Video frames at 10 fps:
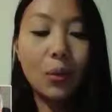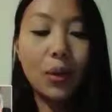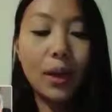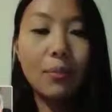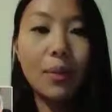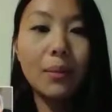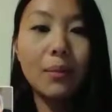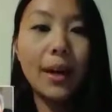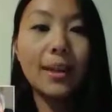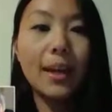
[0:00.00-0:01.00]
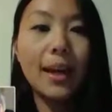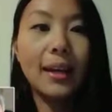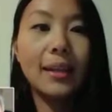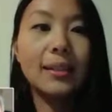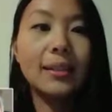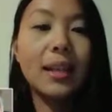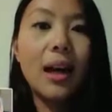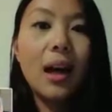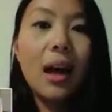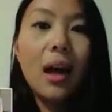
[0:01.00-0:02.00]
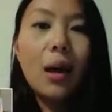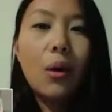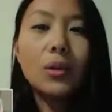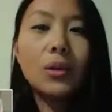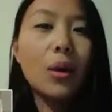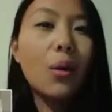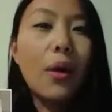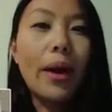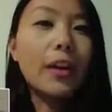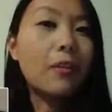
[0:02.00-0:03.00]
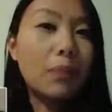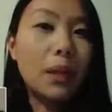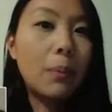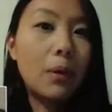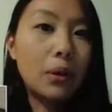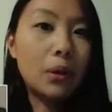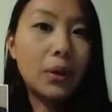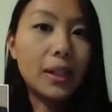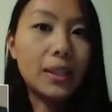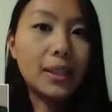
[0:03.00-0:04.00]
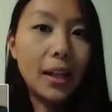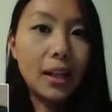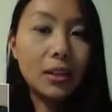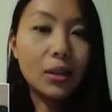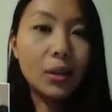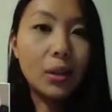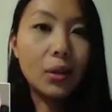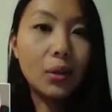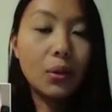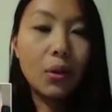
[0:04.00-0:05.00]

what I mean by that is, so what if people criticize you